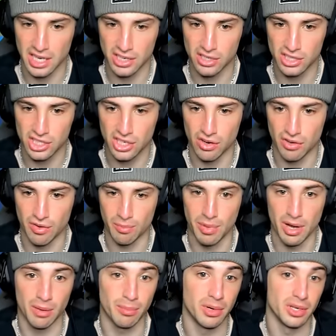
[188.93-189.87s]
I could just go for
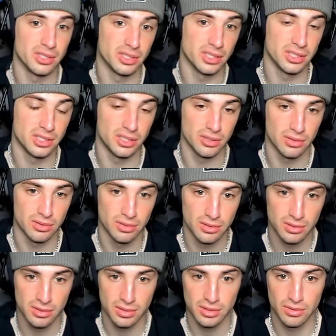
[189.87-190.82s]
Bug Buzz into
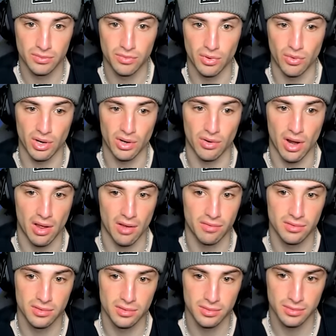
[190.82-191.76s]
Ferrigarath
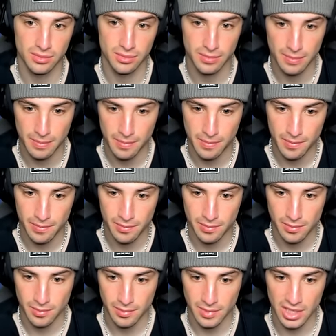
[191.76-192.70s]

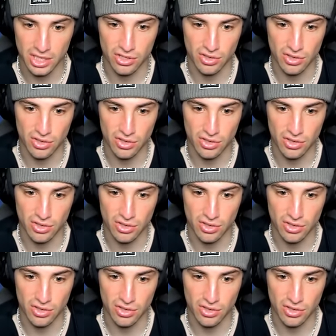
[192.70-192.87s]
and